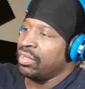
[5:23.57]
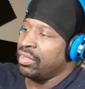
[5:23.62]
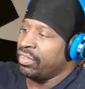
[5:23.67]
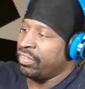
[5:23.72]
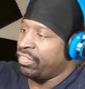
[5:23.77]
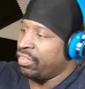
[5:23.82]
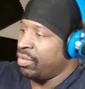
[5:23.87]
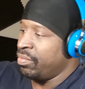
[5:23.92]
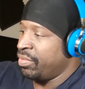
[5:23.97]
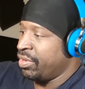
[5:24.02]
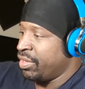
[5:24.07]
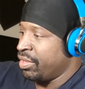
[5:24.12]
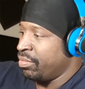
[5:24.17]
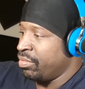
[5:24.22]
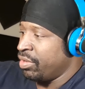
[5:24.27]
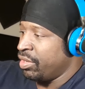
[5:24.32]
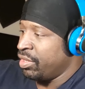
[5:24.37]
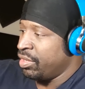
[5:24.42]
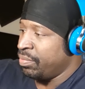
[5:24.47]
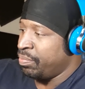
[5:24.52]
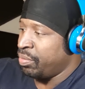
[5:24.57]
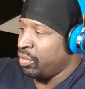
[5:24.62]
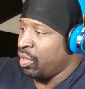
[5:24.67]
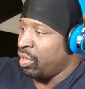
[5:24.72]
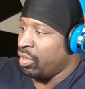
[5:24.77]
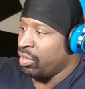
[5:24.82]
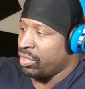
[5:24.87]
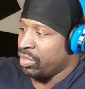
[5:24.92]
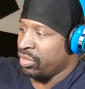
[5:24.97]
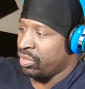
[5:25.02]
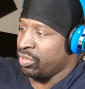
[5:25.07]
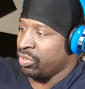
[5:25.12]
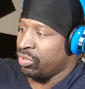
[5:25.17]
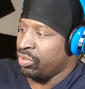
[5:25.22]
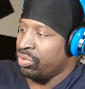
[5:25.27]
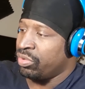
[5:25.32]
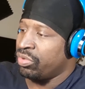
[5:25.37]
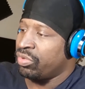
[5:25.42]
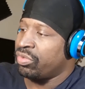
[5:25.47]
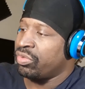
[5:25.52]
some of them little blogger
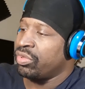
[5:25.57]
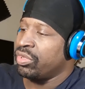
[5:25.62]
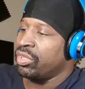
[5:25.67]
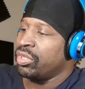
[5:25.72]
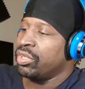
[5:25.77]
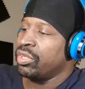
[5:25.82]
dudes.